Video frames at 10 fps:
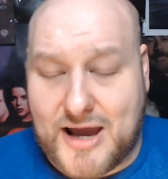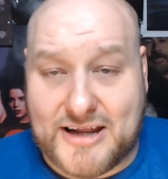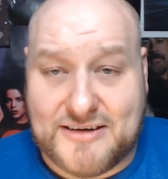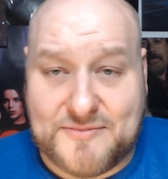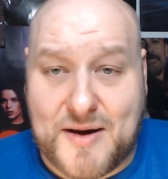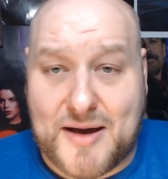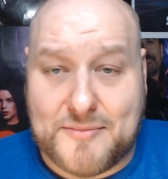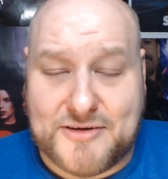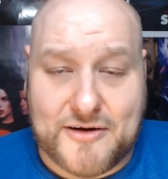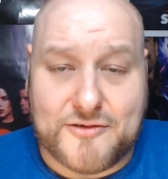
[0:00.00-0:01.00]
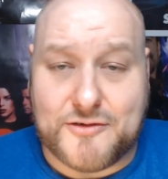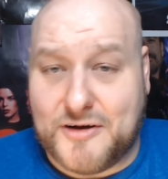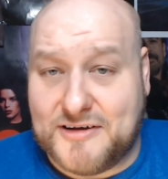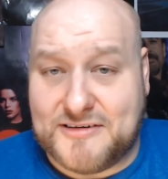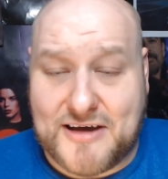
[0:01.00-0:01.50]
at his mom's house or
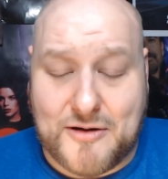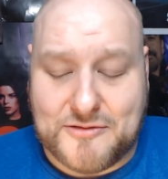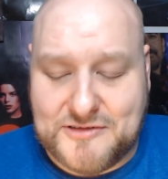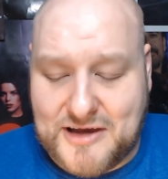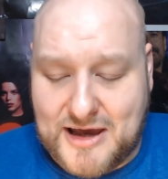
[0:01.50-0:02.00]
his house,